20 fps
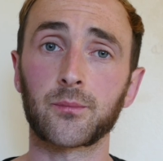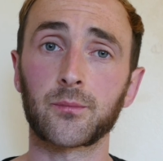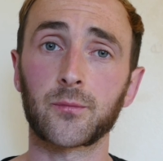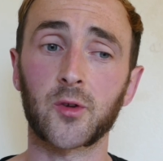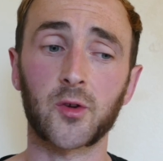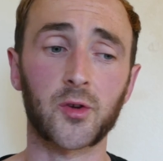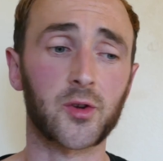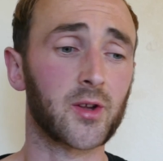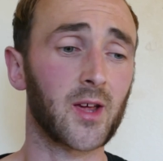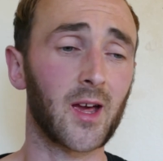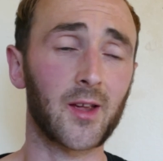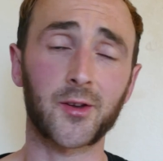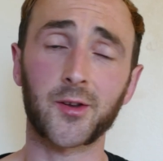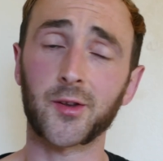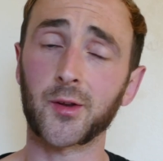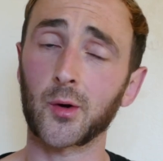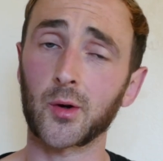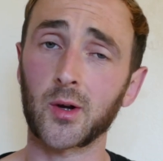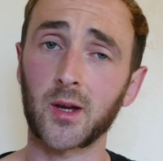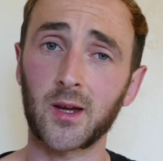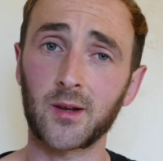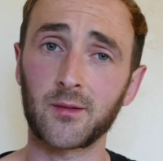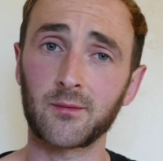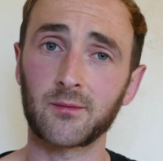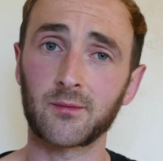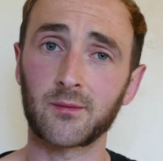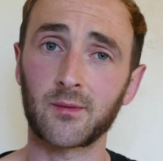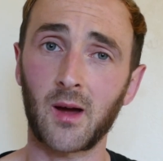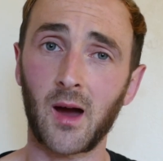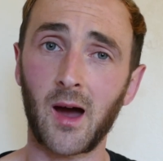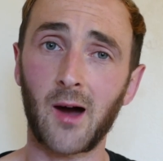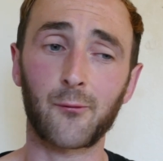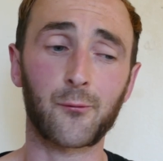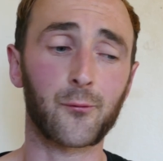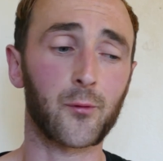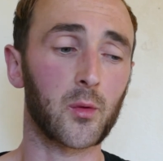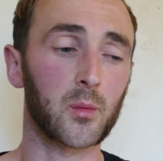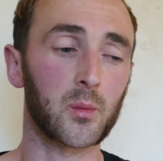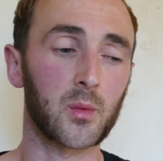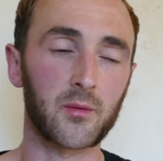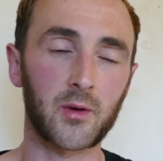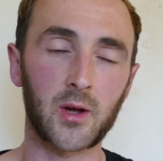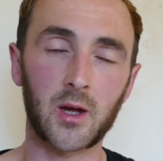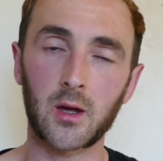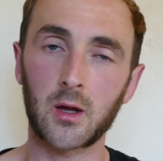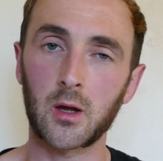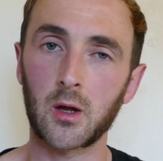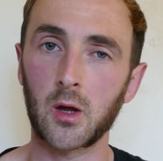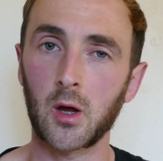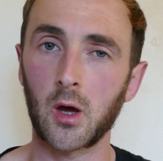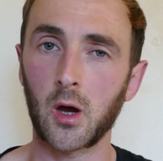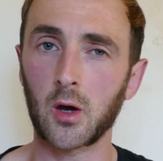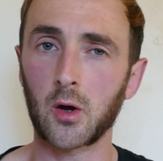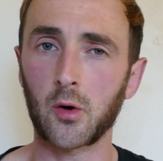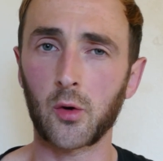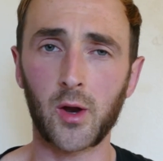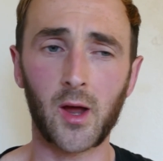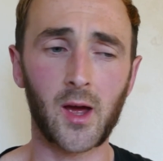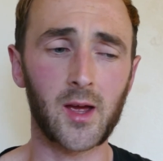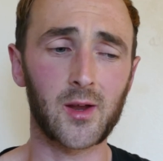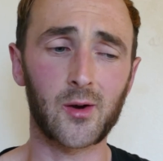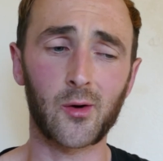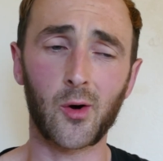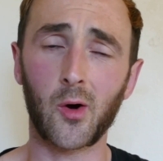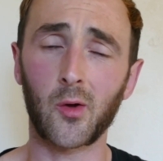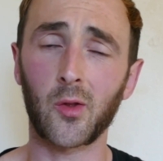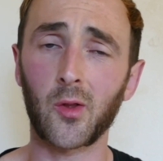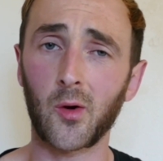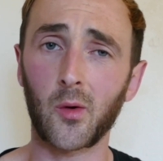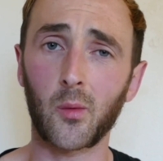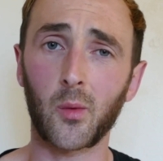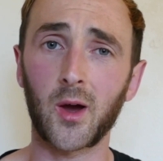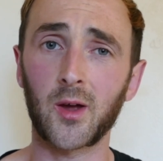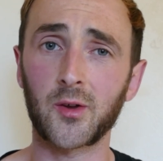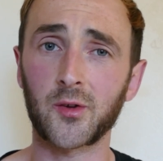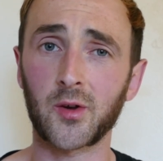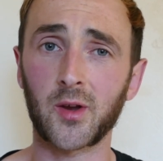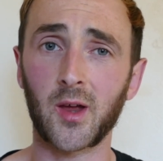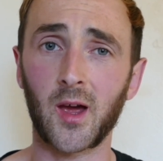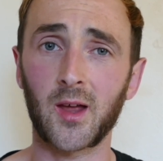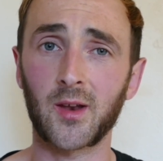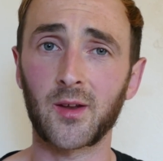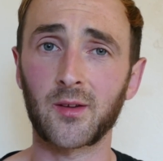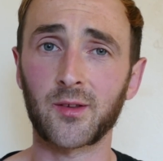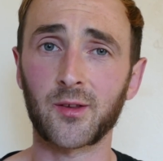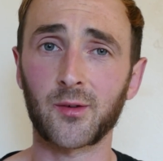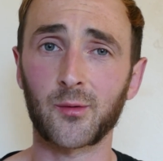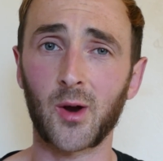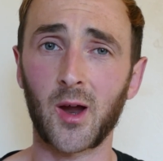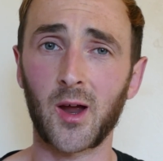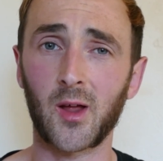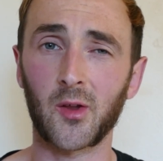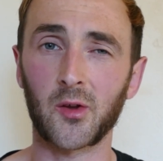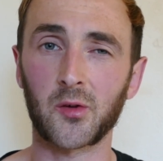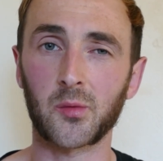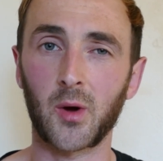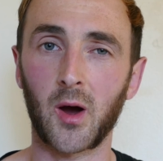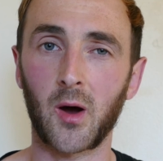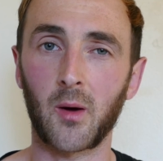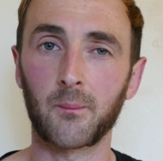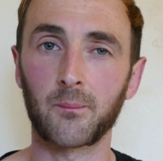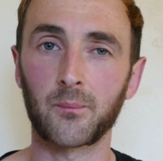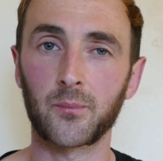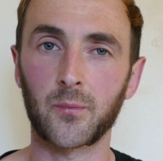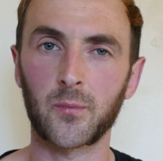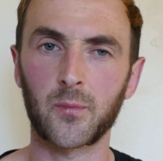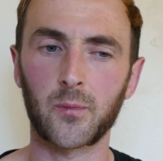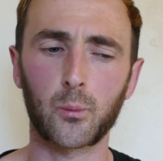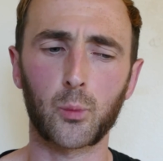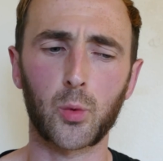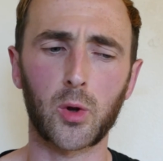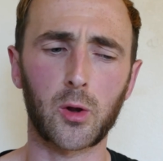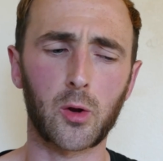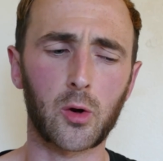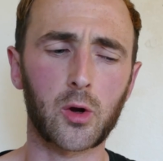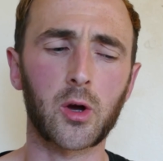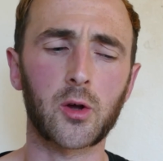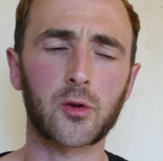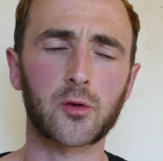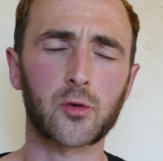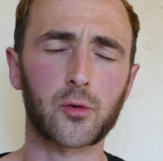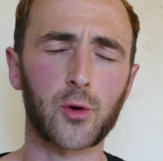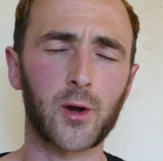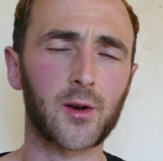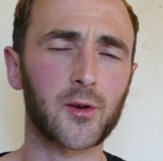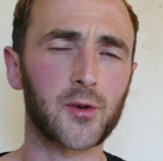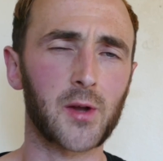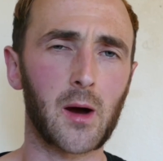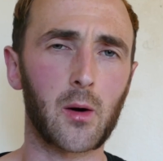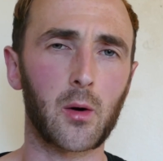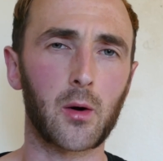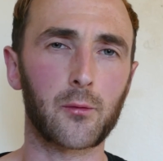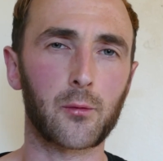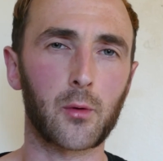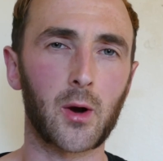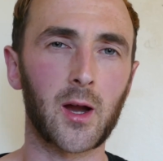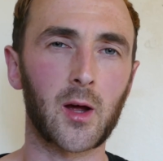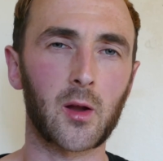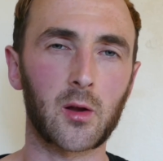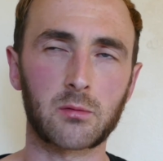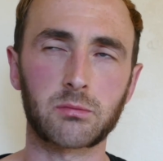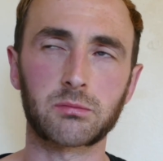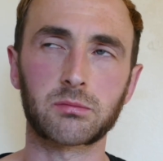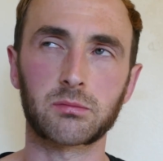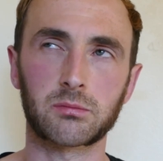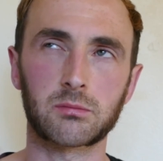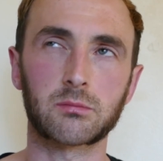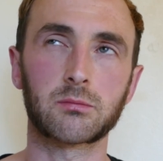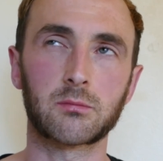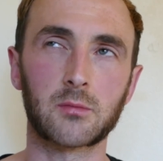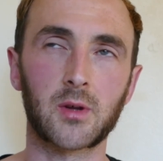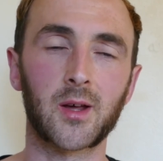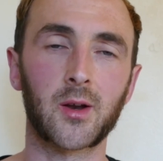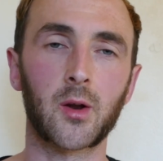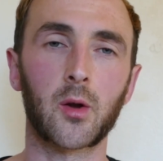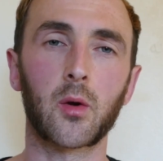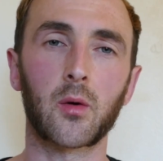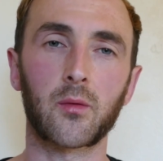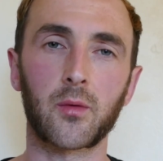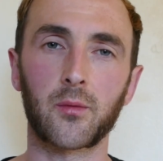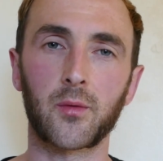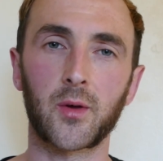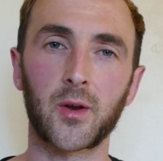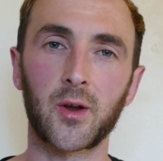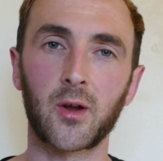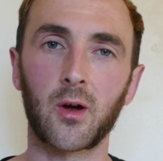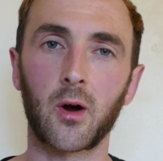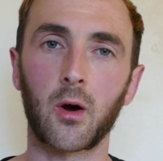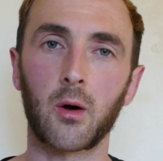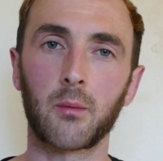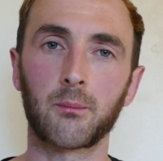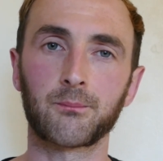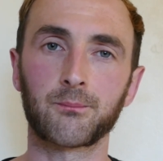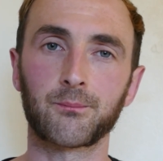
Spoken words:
Just get stuck in, have fun with it, and create your own little ways of getting into rail as well. We'll look at tricks out of rail in another video.